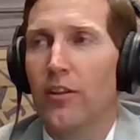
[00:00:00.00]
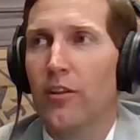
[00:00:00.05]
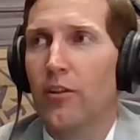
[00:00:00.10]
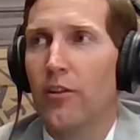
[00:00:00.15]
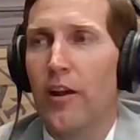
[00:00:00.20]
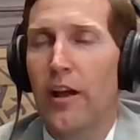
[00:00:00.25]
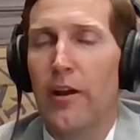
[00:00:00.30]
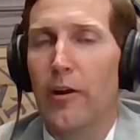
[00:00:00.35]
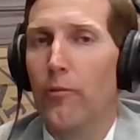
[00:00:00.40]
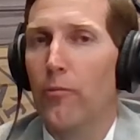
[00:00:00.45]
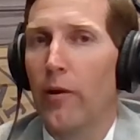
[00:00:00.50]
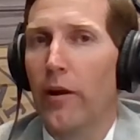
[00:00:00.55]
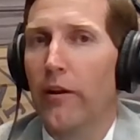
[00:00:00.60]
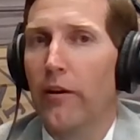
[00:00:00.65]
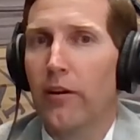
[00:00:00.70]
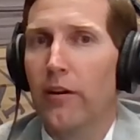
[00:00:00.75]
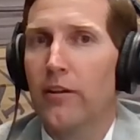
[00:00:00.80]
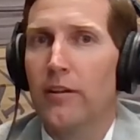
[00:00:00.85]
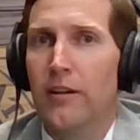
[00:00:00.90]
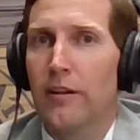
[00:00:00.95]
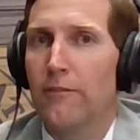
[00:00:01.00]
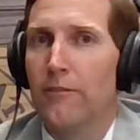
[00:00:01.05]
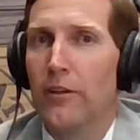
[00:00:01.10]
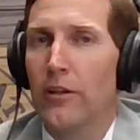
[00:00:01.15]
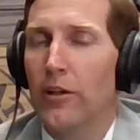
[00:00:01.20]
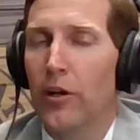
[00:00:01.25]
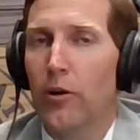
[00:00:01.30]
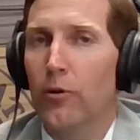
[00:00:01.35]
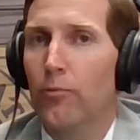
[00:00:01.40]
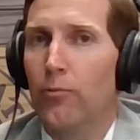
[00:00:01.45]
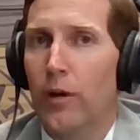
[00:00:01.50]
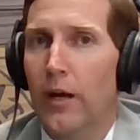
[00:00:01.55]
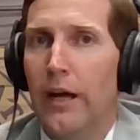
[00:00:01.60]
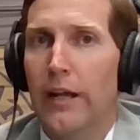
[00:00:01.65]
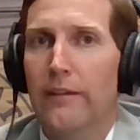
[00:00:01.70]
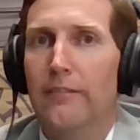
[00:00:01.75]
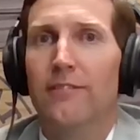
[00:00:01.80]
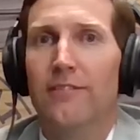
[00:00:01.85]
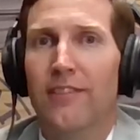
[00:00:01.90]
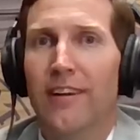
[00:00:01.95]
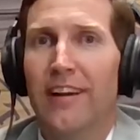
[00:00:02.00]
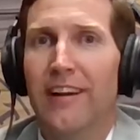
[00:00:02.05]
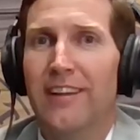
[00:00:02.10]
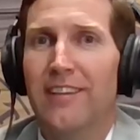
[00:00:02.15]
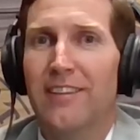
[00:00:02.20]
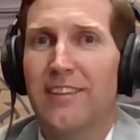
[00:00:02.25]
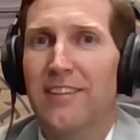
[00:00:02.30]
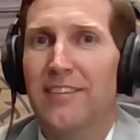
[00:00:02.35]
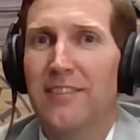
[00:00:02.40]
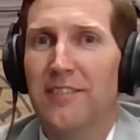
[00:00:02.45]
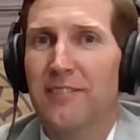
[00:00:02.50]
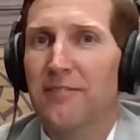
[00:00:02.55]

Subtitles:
you're not a runner if you don't run, right?